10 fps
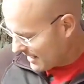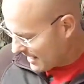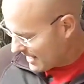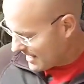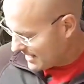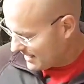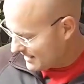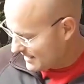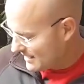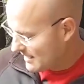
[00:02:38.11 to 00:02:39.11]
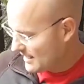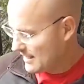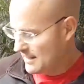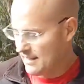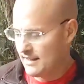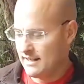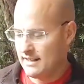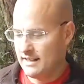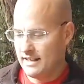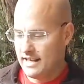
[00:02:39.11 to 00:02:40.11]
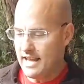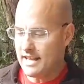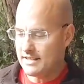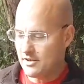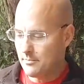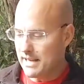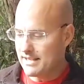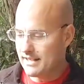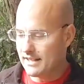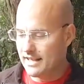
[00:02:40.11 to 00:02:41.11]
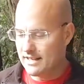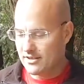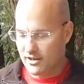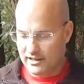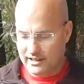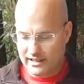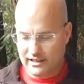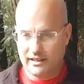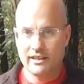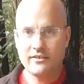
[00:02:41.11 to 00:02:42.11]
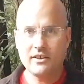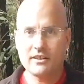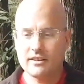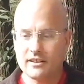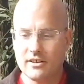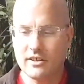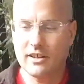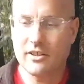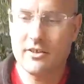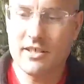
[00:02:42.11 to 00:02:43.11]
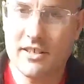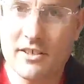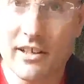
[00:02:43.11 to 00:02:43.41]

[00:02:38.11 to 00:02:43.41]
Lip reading: And yeah, so basically it's got a little, if you're looking close here, it's got a